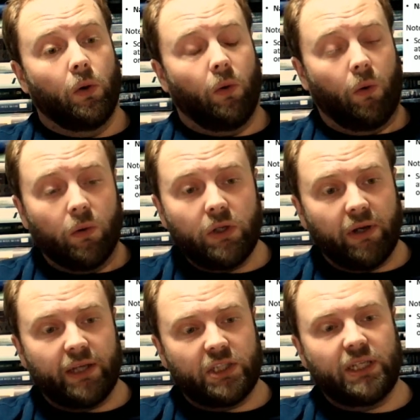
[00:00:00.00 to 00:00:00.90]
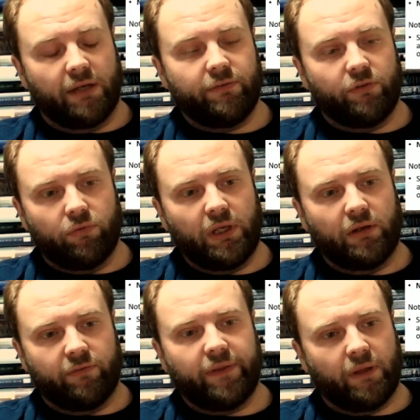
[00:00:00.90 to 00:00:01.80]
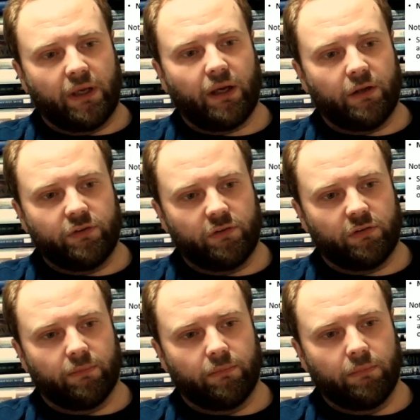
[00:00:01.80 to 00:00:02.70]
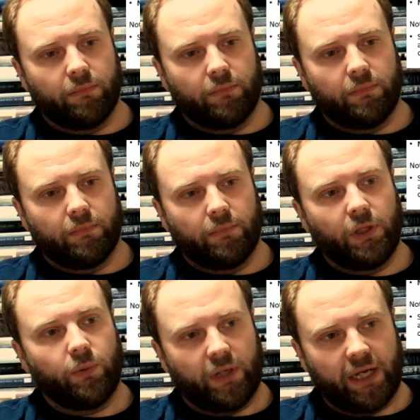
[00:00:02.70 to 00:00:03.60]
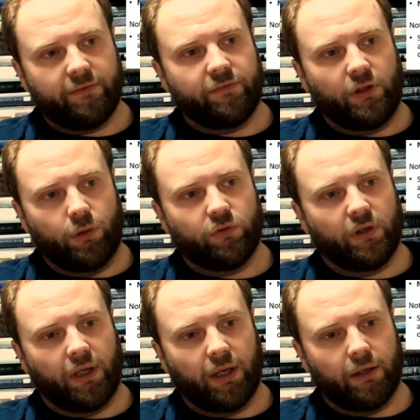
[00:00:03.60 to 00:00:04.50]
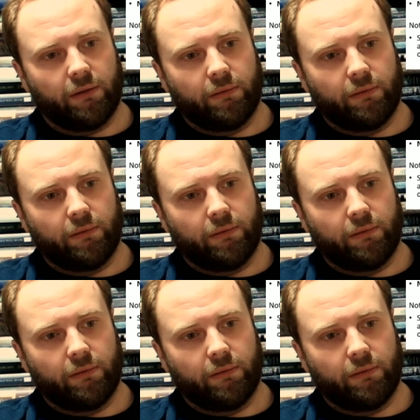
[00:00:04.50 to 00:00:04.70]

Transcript: Or you'd actually have to reinvent the colour system. You would have to use it again.